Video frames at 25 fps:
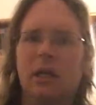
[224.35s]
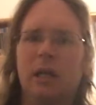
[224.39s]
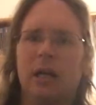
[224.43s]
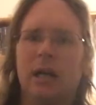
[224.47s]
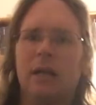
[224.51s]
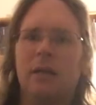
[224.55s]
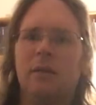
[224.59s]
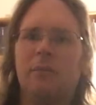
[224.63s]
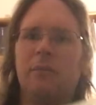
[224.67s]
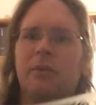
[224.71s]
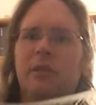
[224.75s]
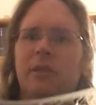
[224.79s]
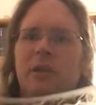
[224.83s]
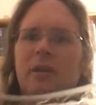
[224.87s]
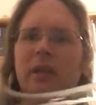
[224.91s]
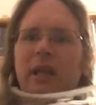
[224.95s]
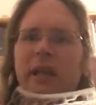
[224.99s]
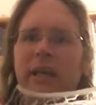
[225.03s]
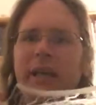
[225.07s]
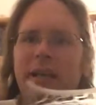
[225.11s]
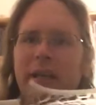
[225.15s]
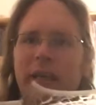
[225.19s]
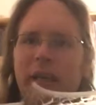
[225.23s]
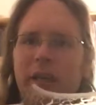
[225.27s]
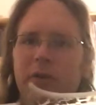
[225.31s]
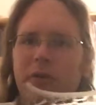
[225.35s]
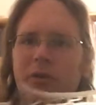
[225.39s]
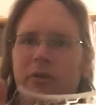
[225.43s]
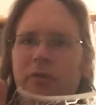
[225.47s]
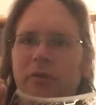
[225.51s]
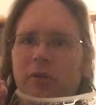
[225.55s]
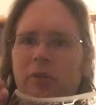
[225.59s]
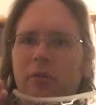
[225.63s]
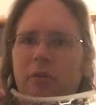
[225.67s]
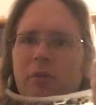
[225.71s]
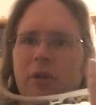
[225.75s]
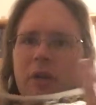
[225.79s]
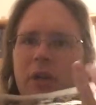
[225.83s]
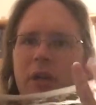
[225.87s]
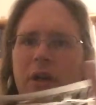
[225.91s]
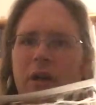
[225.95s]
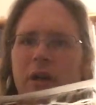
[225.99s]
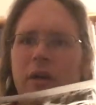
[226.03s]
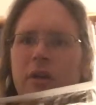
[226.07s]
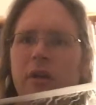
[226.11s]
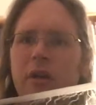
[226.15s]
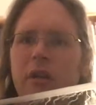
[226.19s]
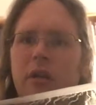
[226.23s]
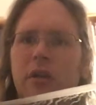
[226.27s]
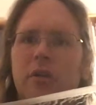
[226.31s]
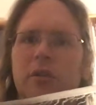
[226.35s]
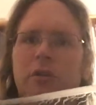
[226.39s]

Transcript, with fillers: Uh, but the light enters through here,